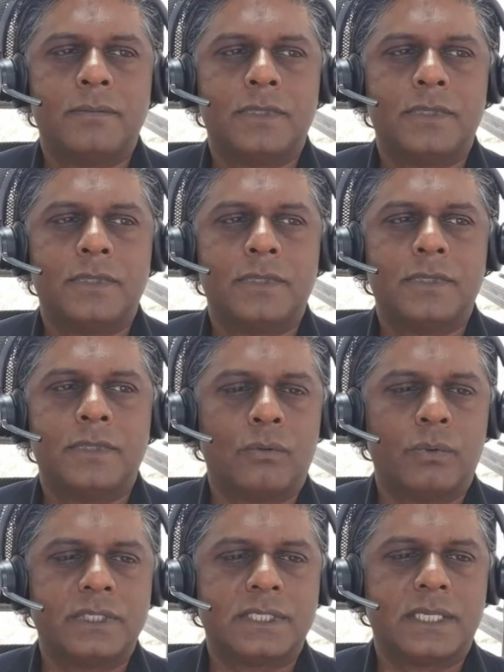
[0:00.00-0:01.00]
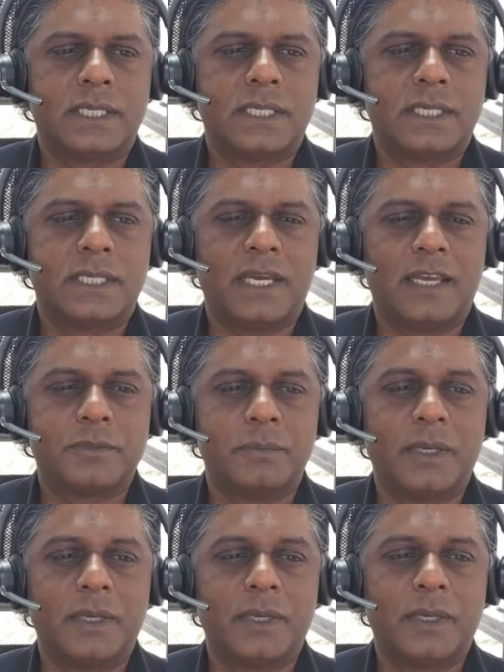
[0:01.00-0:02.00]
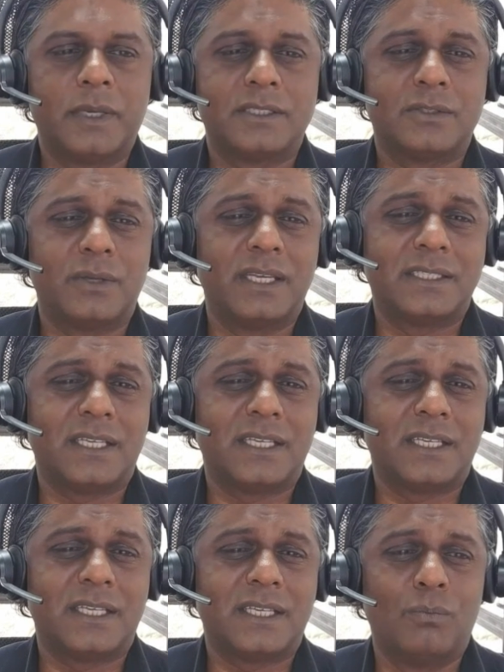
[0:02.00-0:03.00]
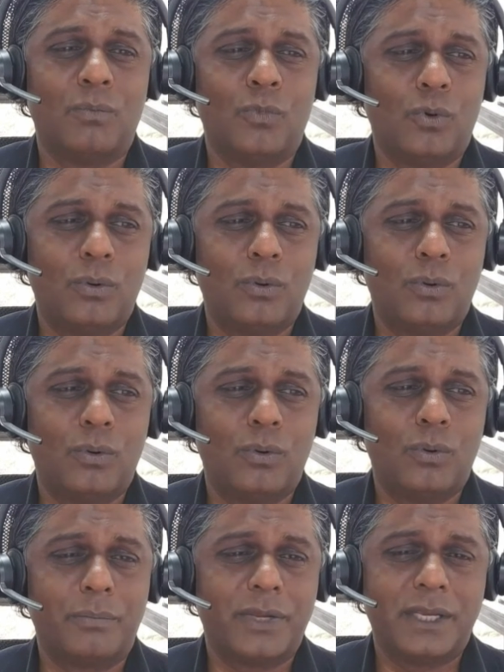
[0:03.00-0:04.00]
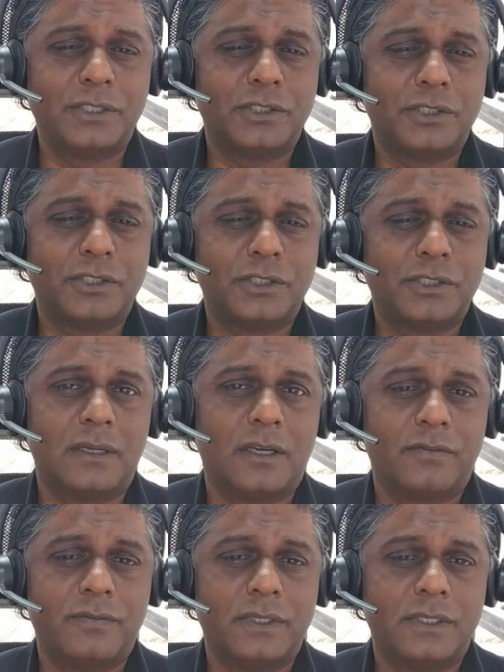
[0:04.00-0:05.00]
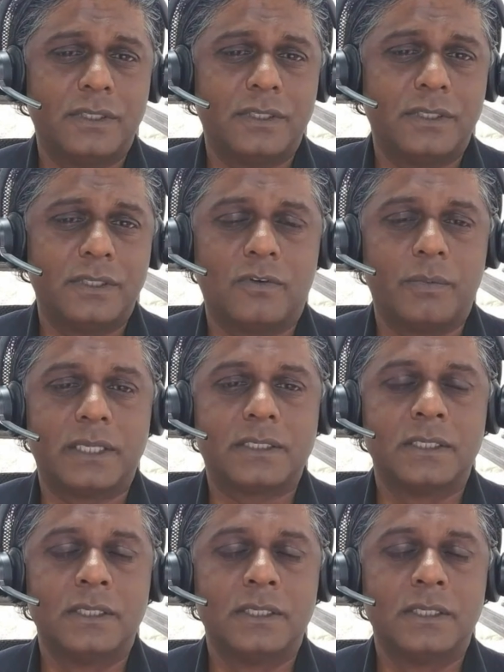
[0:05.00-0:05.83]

you're always getting perhaps maybe 6 to 8 times more comprehension done out of the digital format.